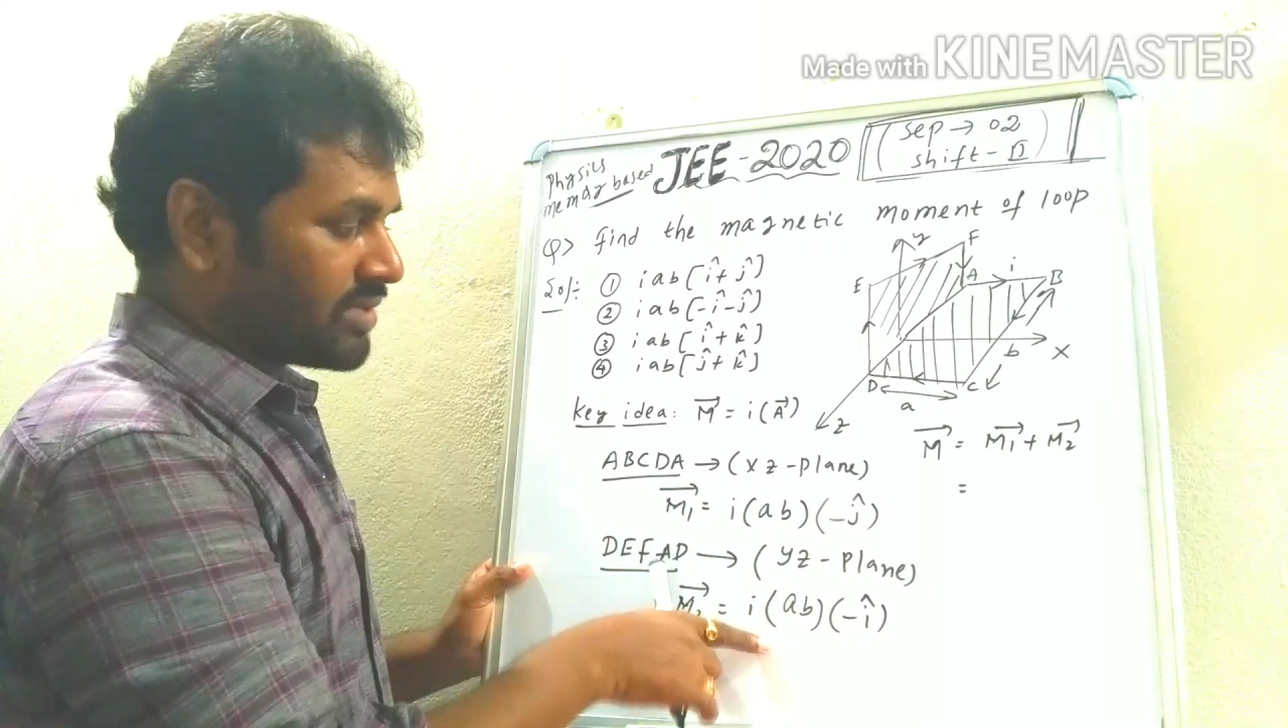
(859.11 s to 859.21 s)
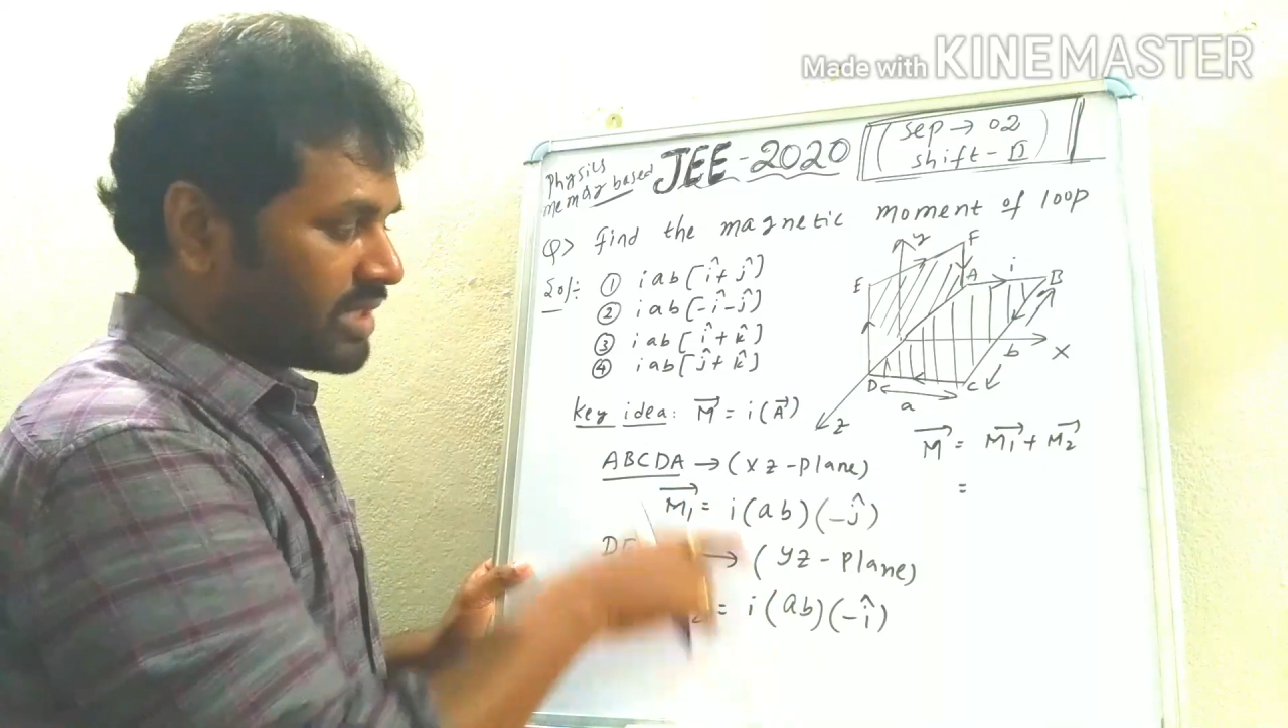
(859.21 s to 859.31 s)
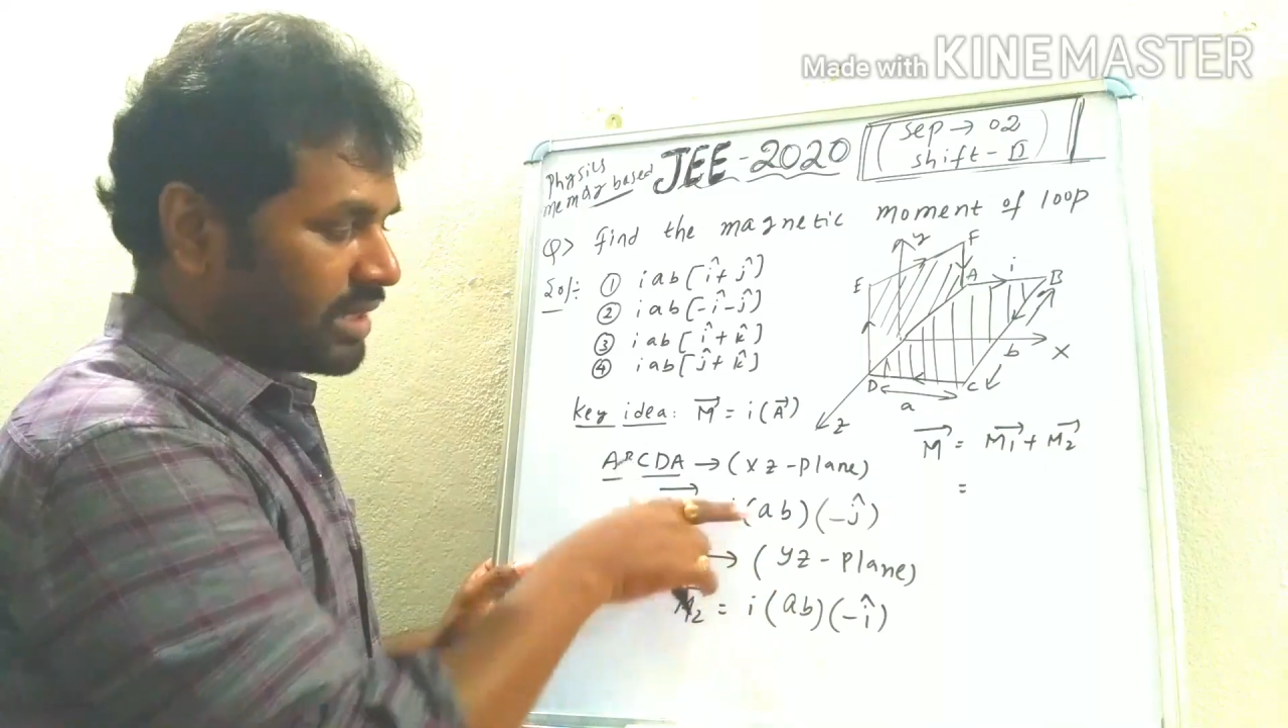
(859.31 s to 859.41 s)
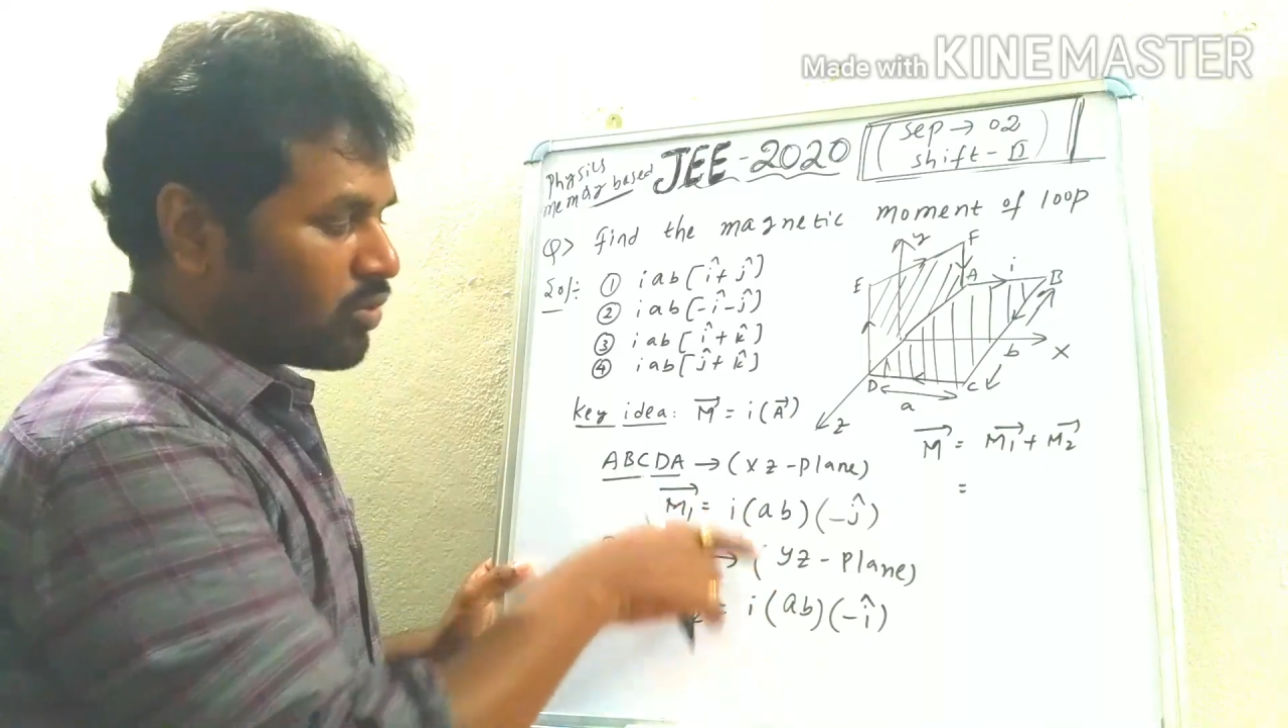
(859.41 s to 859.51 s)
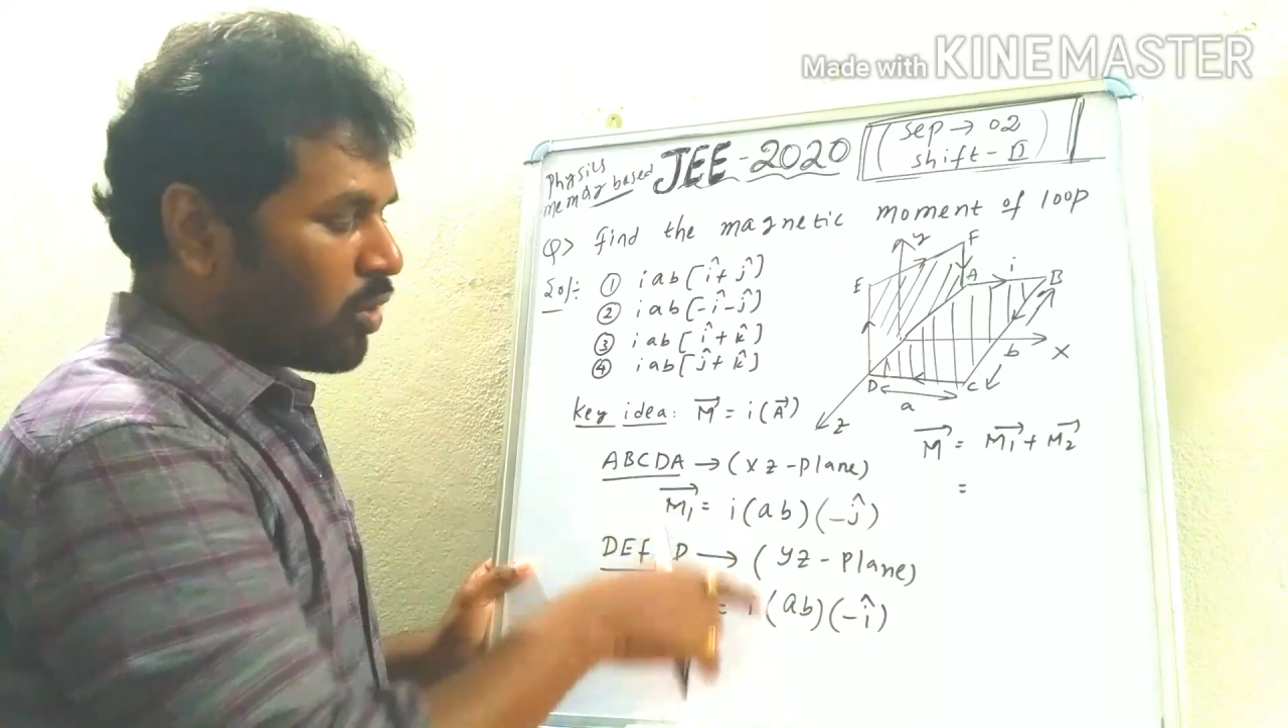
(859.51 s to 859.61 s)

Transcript: the thing